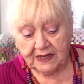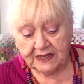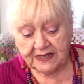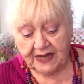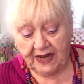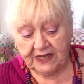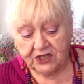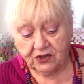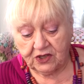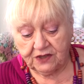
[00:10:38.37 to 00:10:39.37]
Stylish
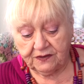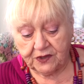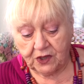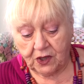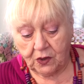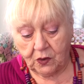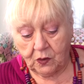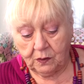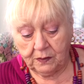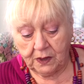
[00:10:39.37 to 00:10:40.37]
Crochet for the
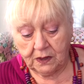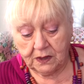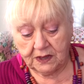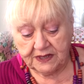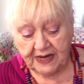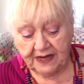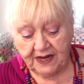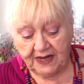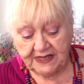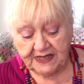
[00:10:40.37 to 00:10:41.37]
Home, ten
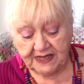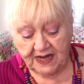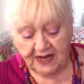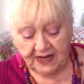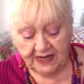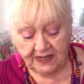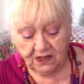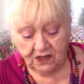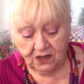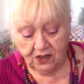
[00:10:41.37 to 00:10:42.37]
ninety-nine.
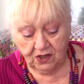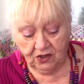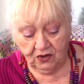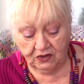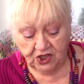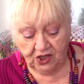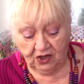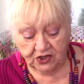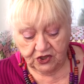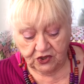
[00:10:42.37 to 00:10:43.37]
Crochet
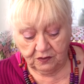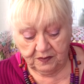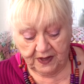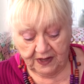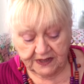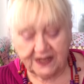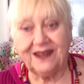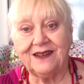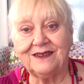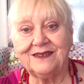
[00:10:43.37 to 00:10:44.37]
Costume Party.
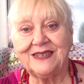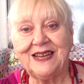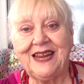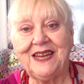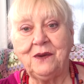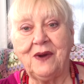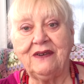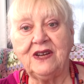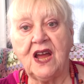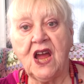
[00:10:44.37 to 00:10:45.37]
The kiddie
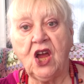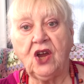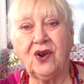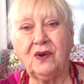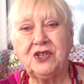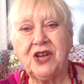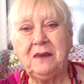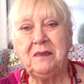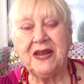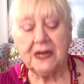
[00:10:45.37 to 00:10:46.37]
wearing a crochet
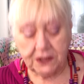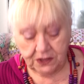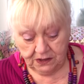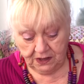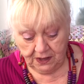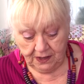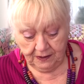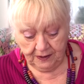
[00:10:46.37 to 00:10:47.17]
beard, yeah.